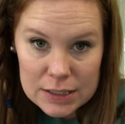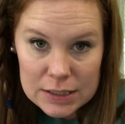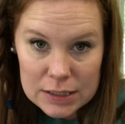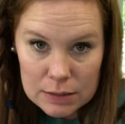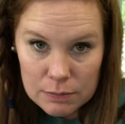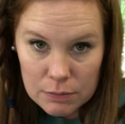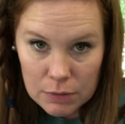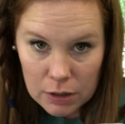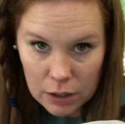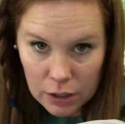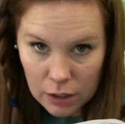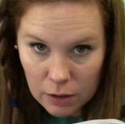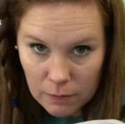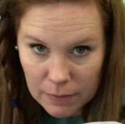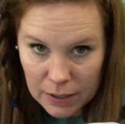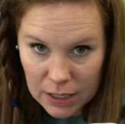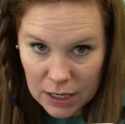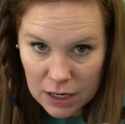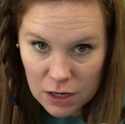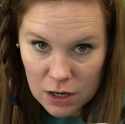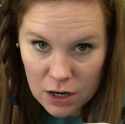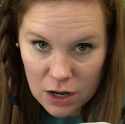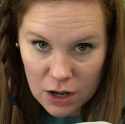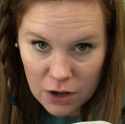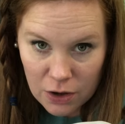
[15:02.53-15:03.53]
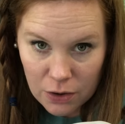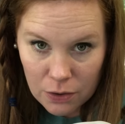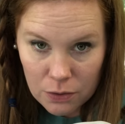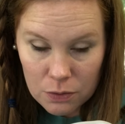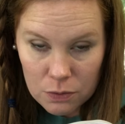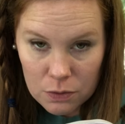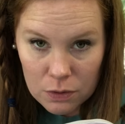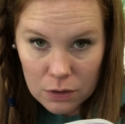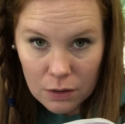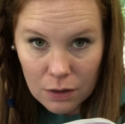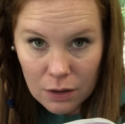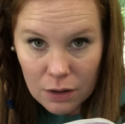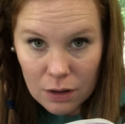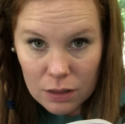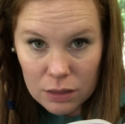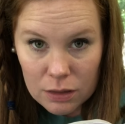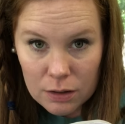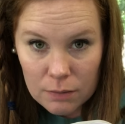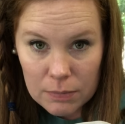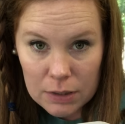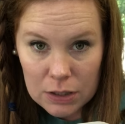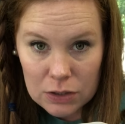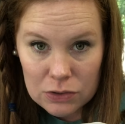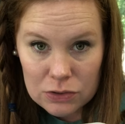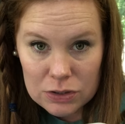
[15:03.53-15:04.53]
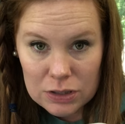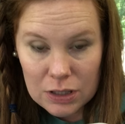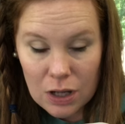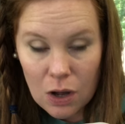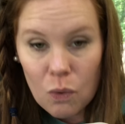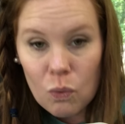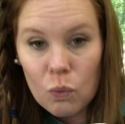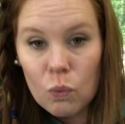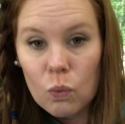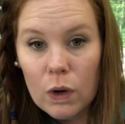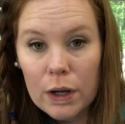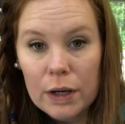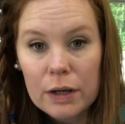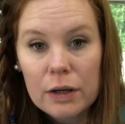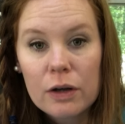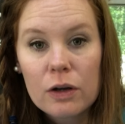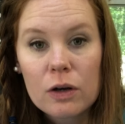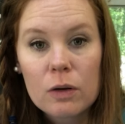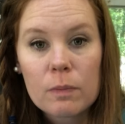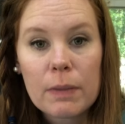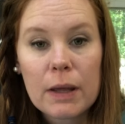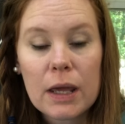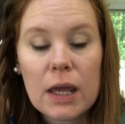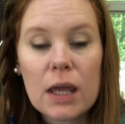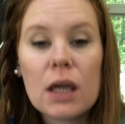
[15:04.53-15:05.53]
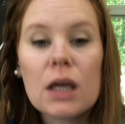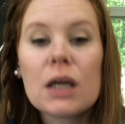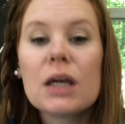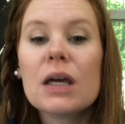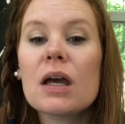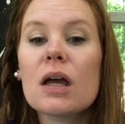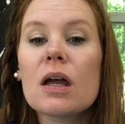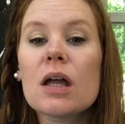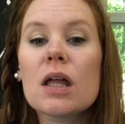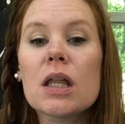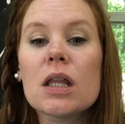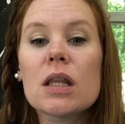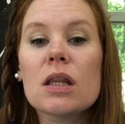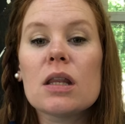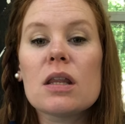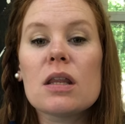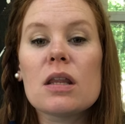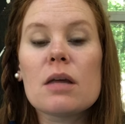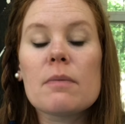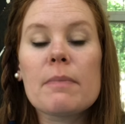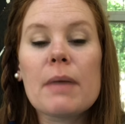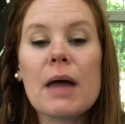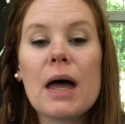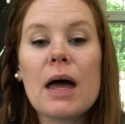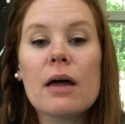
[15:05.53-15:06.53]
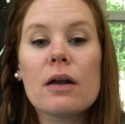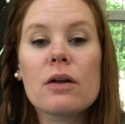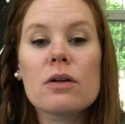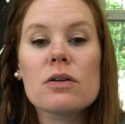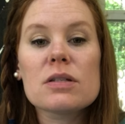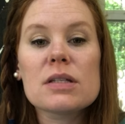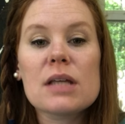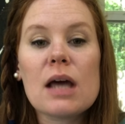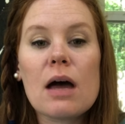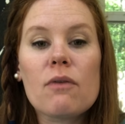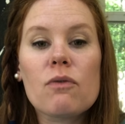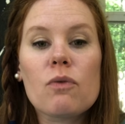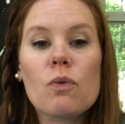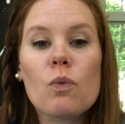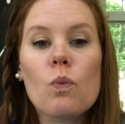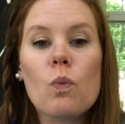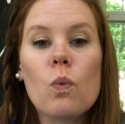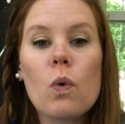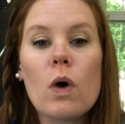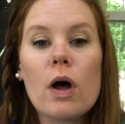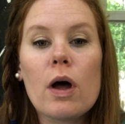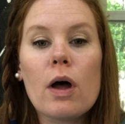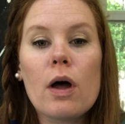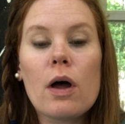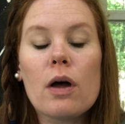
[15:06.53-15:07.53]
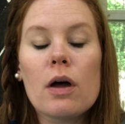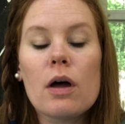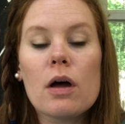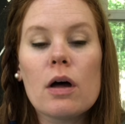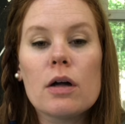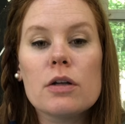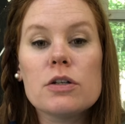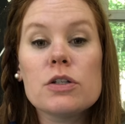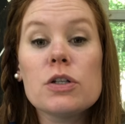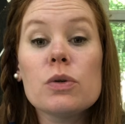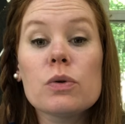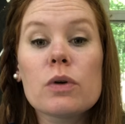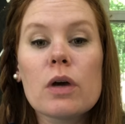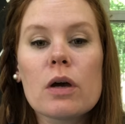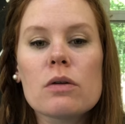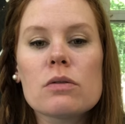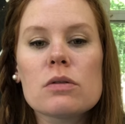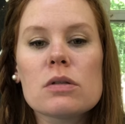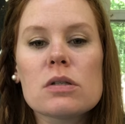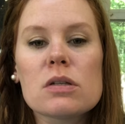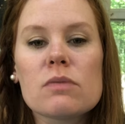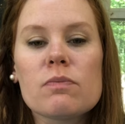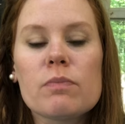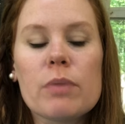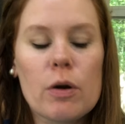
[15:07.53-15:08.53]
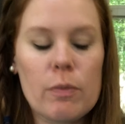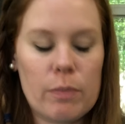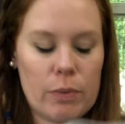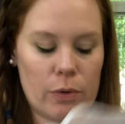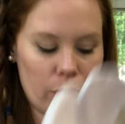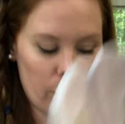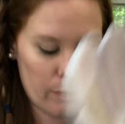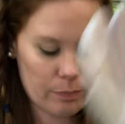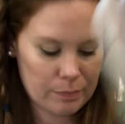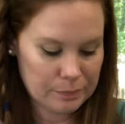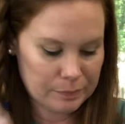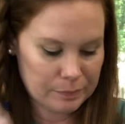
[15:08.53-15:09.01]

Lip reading: similar, but I know The middle's got one coat of pink, and the petals have two coats of purple.